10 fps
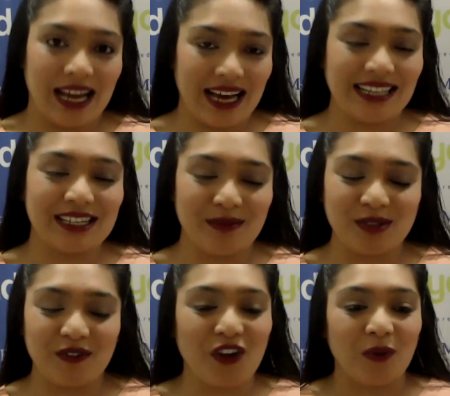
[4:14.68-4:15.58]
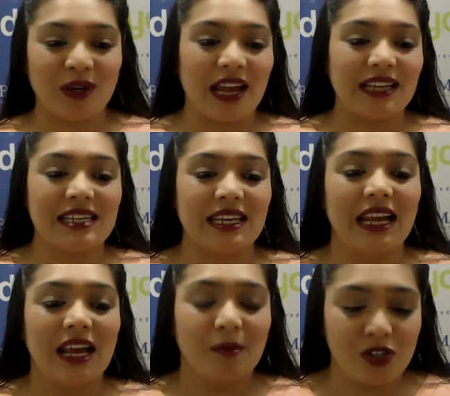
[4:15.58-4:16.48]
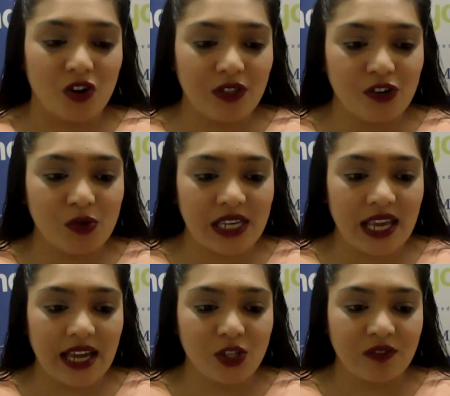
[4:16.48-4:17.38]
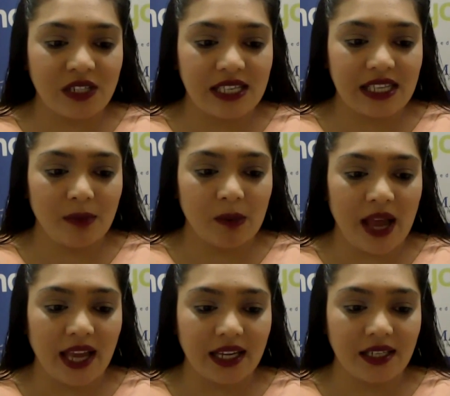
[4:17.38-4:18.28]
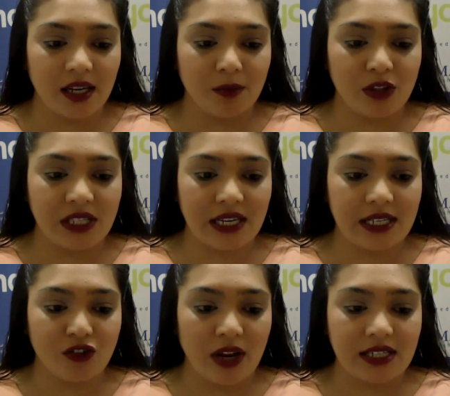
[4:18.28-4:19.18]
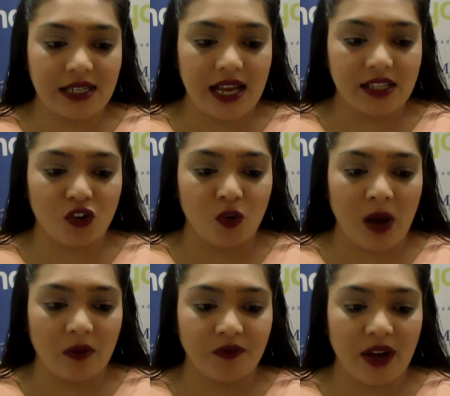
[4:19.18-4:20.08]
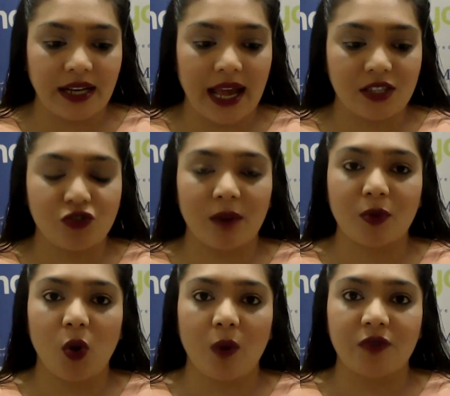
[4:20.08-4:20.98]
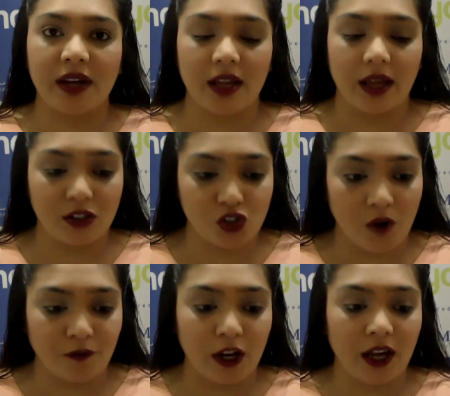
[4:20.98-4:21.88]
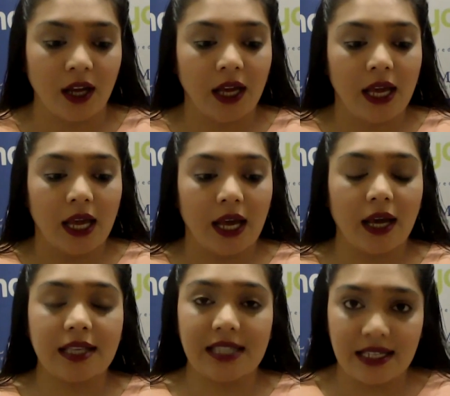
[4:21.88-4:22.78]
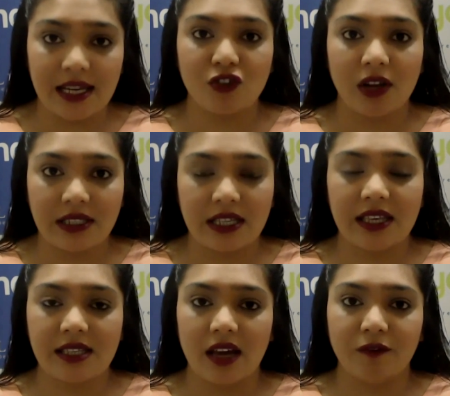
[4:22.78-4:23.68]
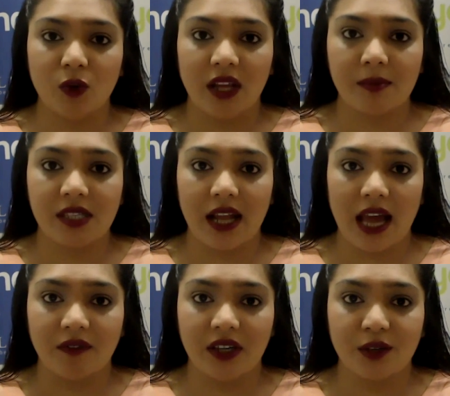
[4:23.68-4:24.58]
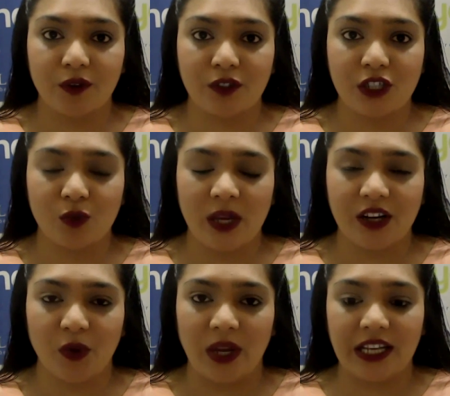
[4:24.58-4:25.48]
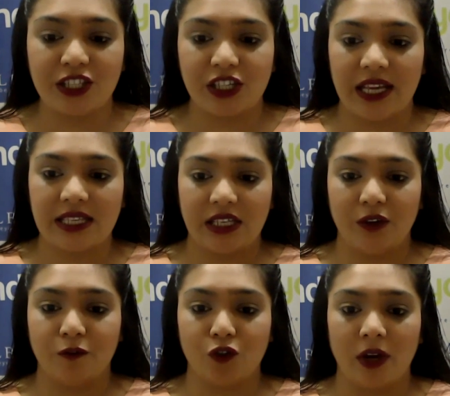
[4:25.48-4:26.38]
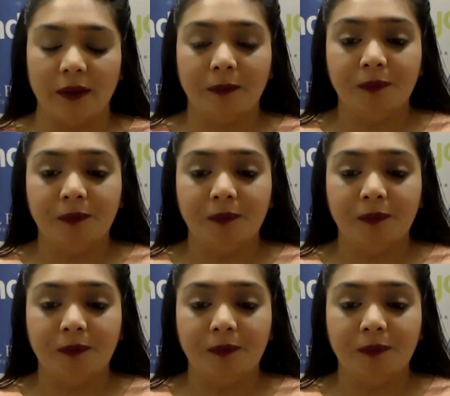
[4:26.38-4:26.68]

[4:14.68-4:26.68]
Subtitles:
in terms of COVID-19. But on the losing end, you have DCB Bank, Indiabulls, Integrate, Nesco, Power Finance, Repco Home Finance, Schaeffler, Suntech Realty. These are few names that have hit a 52-week low in today's day of trade.